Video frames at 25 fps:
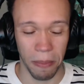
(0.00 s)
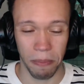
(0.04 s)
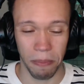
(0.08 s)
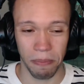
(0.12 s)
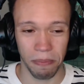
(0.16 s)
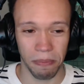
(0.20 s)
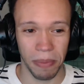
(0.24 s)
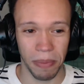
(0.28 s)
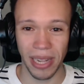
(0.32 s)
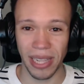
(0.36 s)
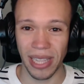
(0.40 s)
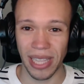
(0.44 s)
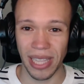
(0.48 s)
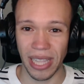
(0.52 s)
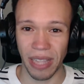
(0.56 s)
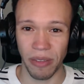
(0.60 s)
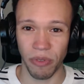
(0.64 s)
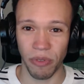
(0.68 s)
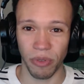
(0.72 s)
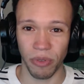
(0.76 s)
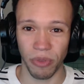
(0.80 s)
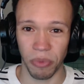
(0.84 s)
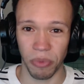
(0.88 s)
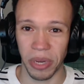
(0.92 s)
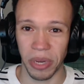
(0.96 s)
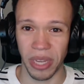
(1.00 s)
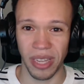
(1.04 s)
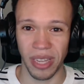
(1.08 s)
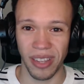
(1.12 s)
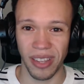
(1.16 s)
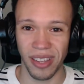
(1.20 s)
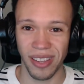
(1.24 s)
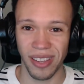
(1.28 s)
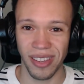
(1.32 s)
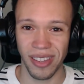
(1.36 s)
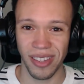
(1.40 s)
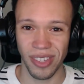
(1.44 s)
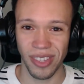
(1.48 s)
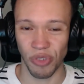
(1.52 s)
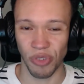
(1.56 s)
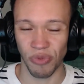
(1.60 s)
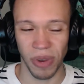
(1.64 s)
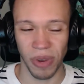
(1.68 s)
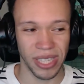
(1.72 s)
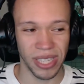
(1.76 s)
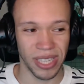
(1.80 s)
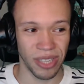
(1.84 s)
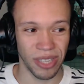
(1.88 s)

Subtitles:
piddly level 3, just rest,